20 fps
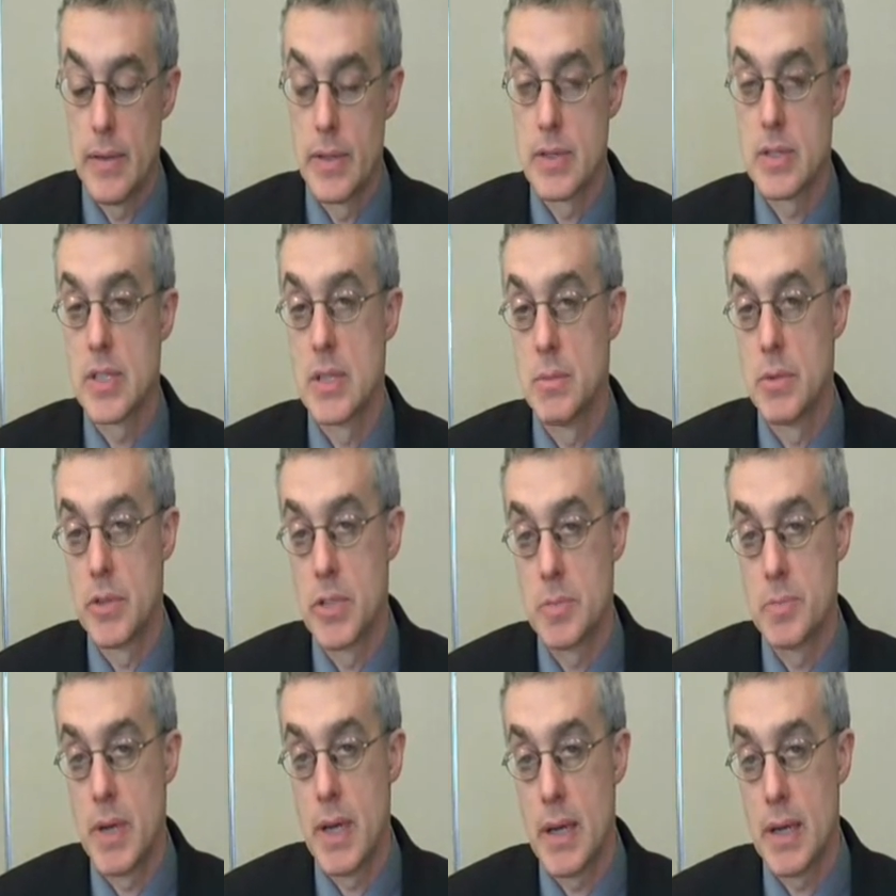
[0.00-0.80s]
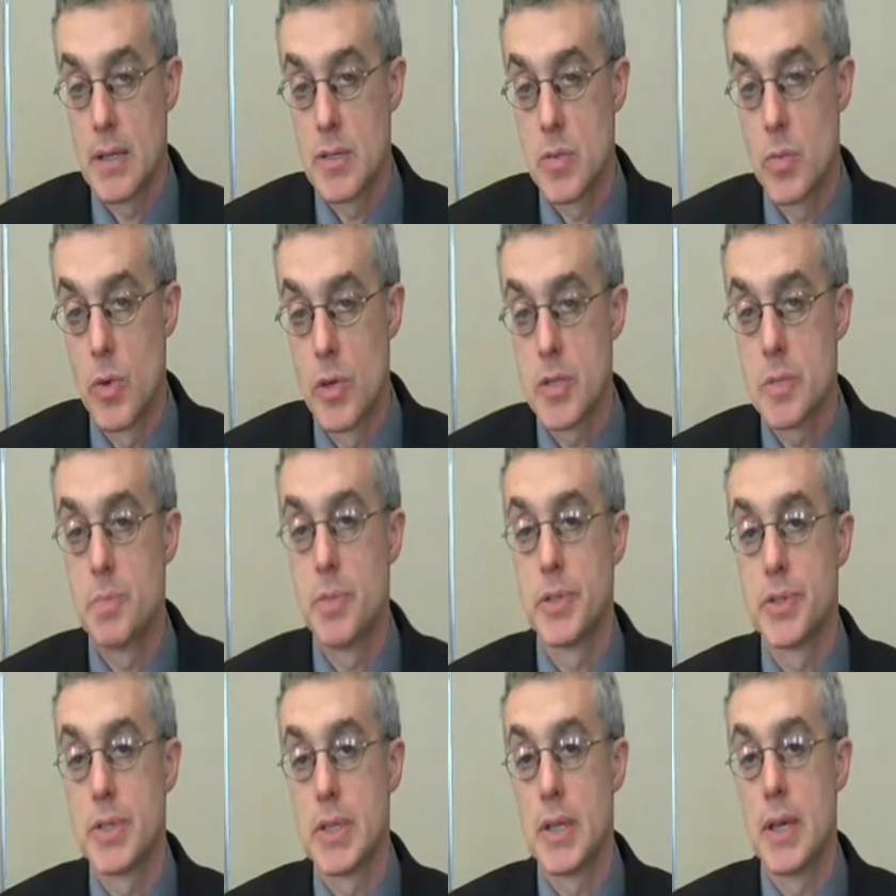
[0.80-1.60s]
the stimulus package was
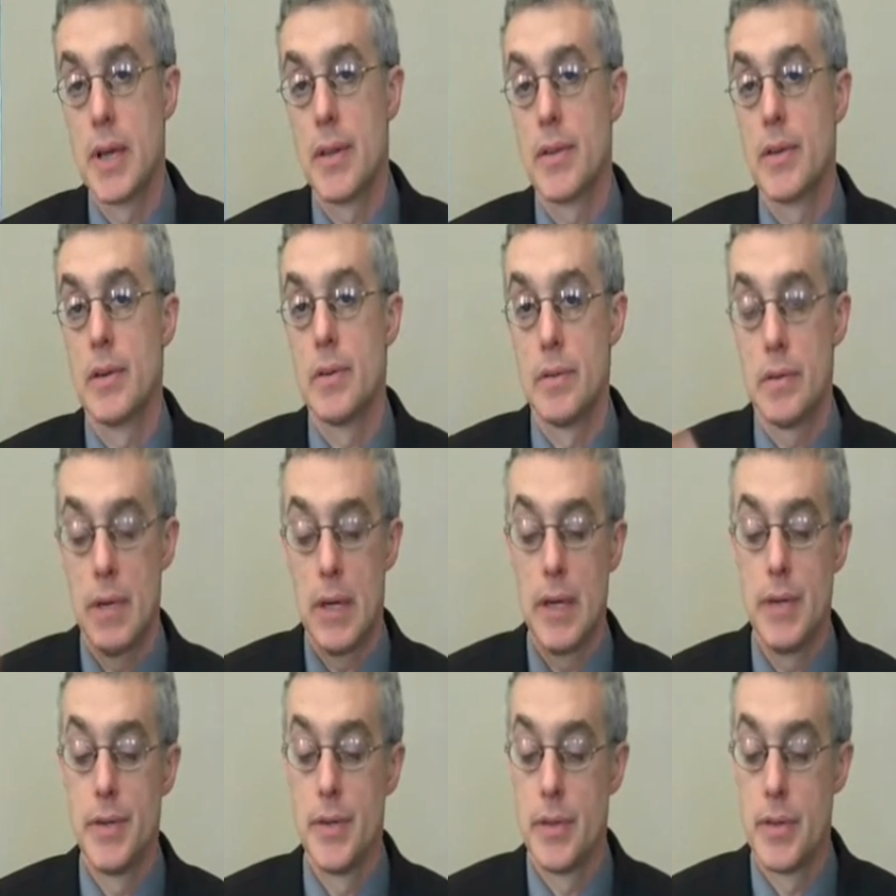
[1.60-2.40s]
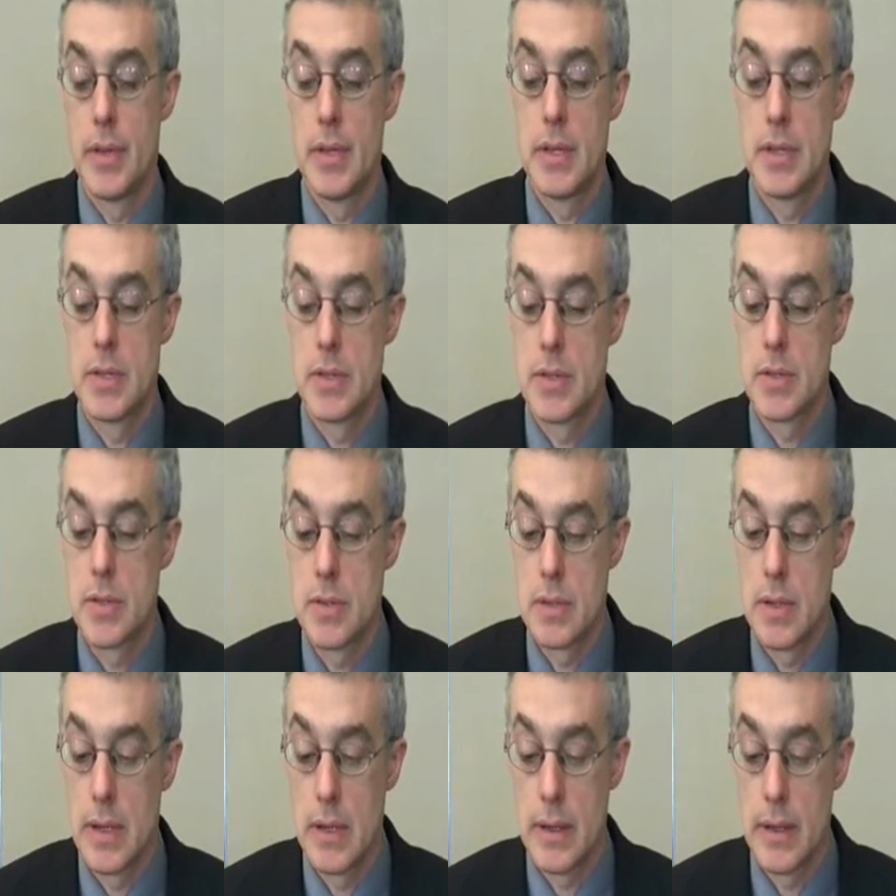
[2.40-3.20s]
put together under these
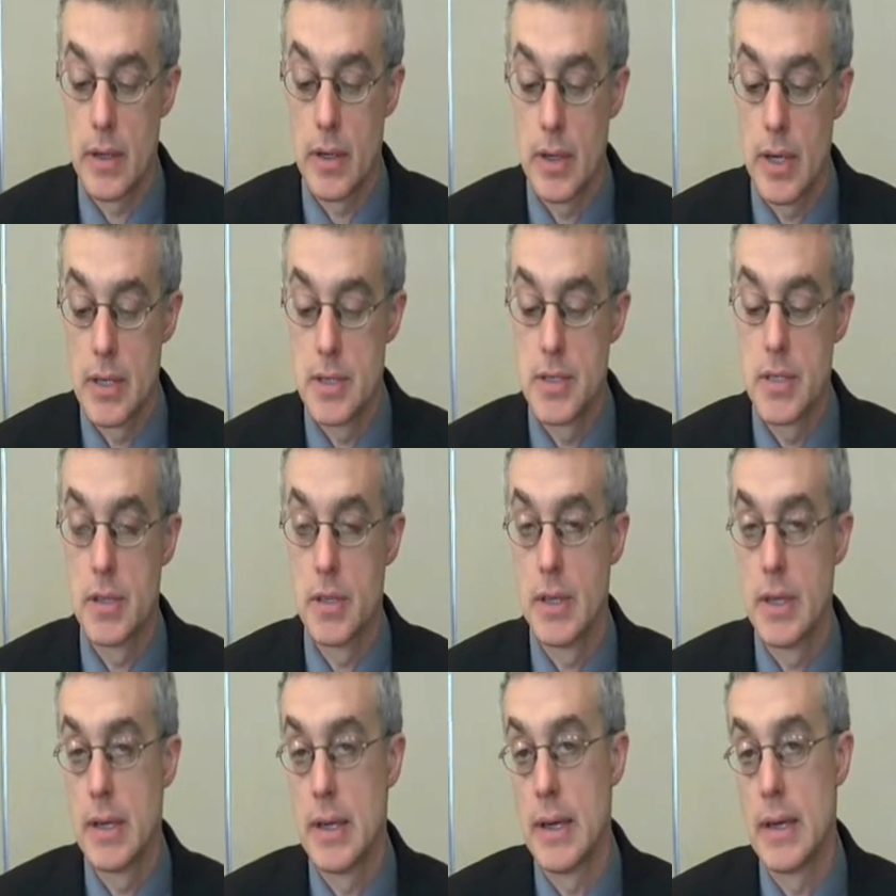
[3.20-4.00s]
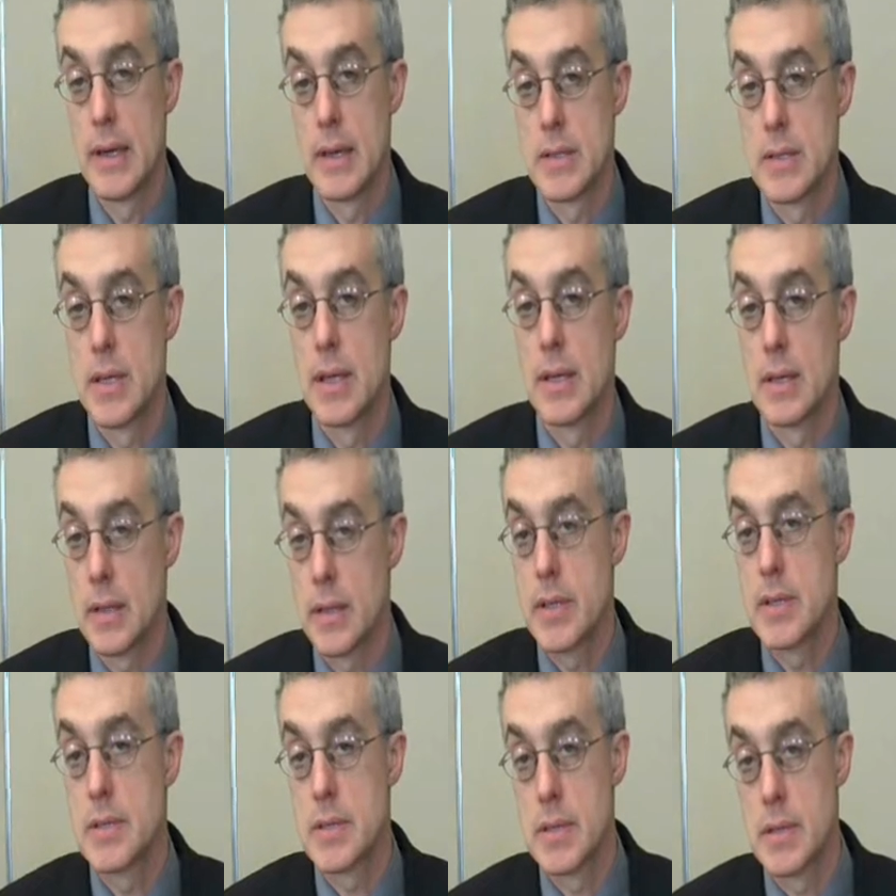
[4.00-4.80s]
criteria and has done
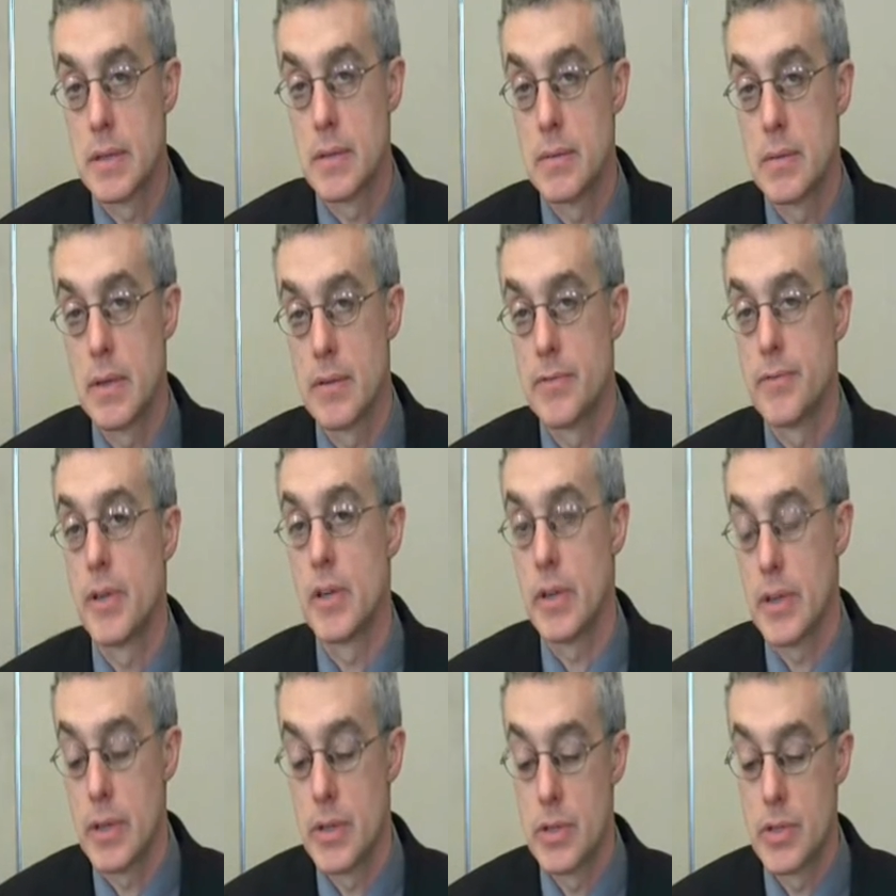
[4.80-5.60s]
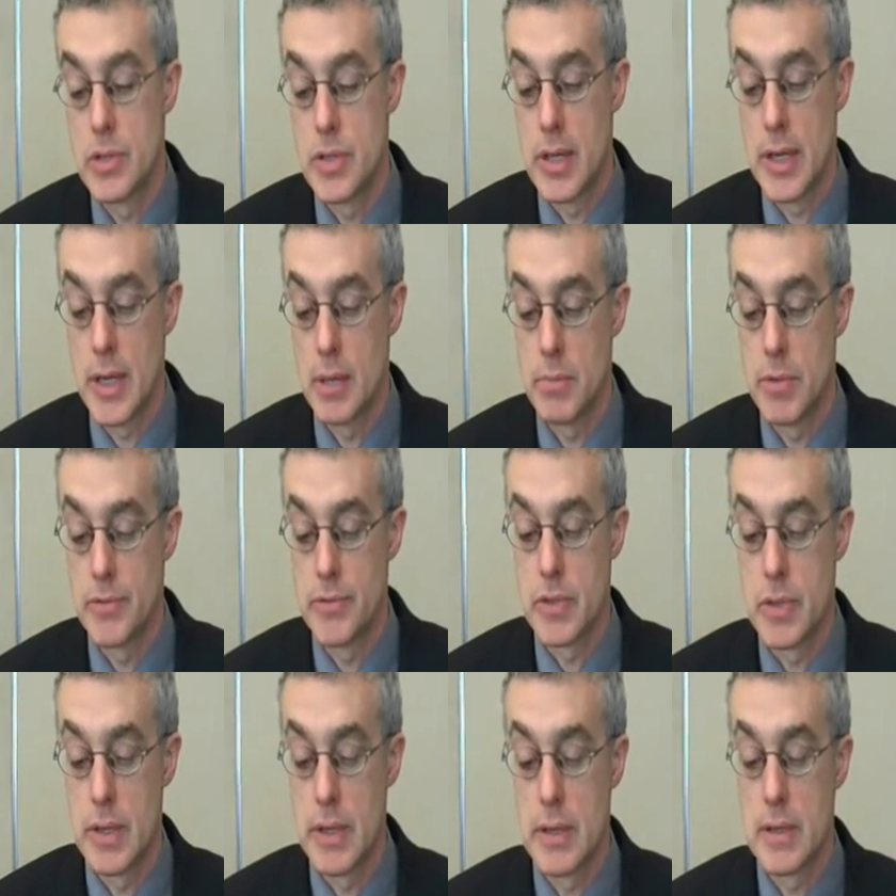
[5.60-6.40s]
at least a fairly good job
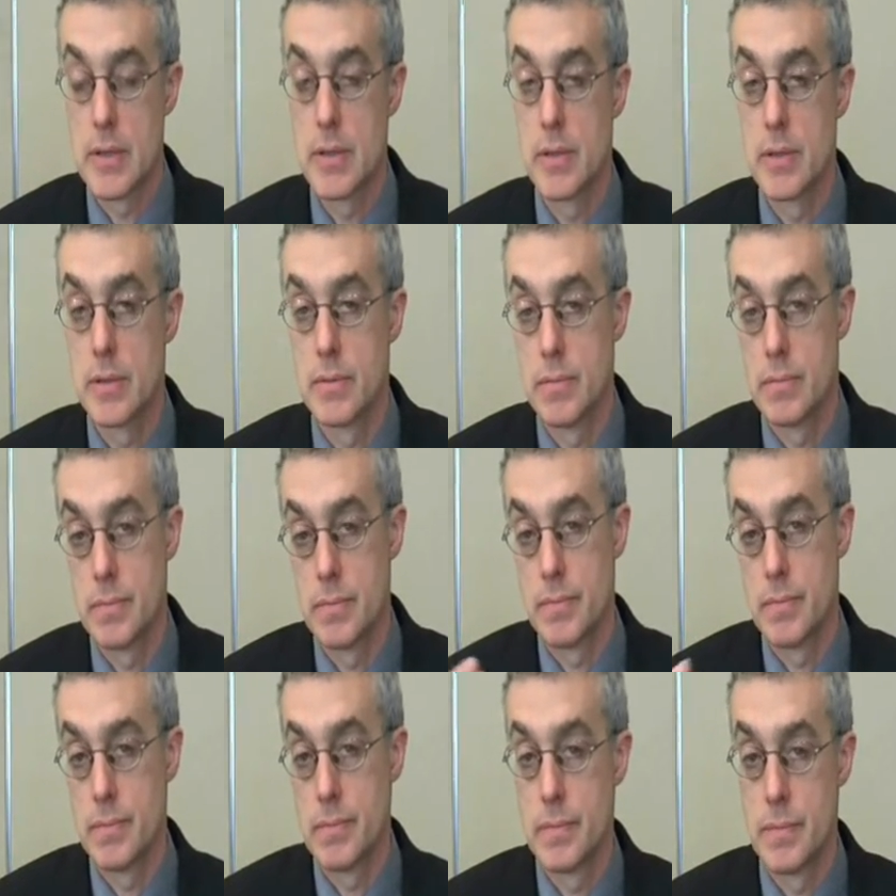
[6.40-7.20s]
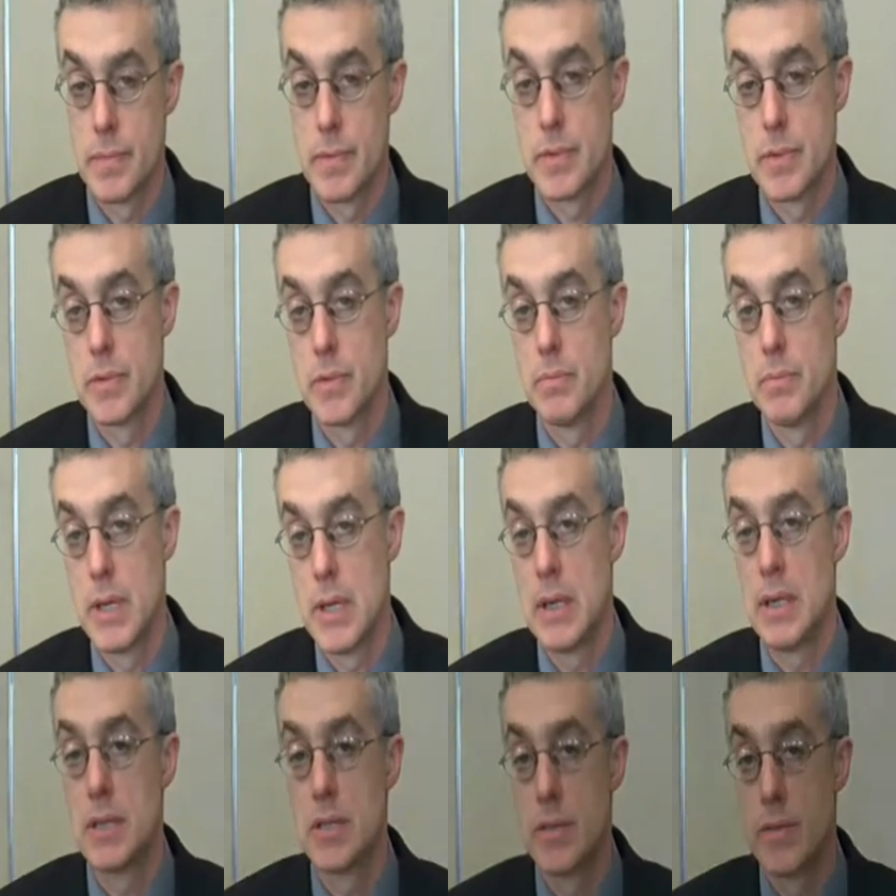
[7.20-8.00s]
of trying to
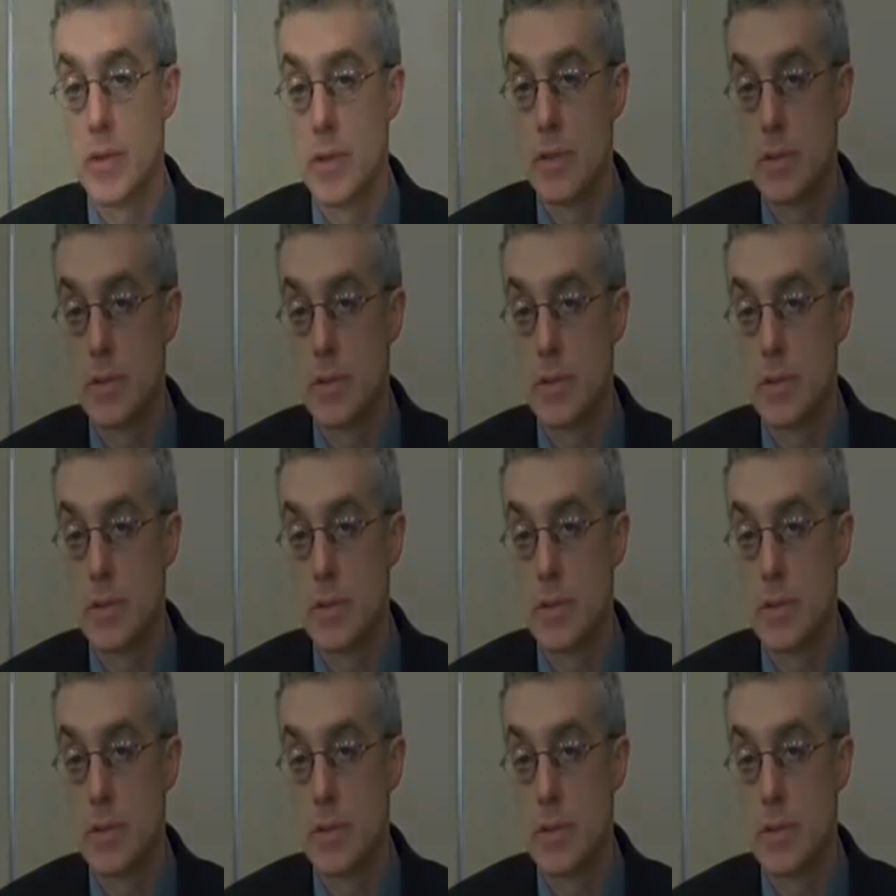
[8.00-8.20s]
meet each of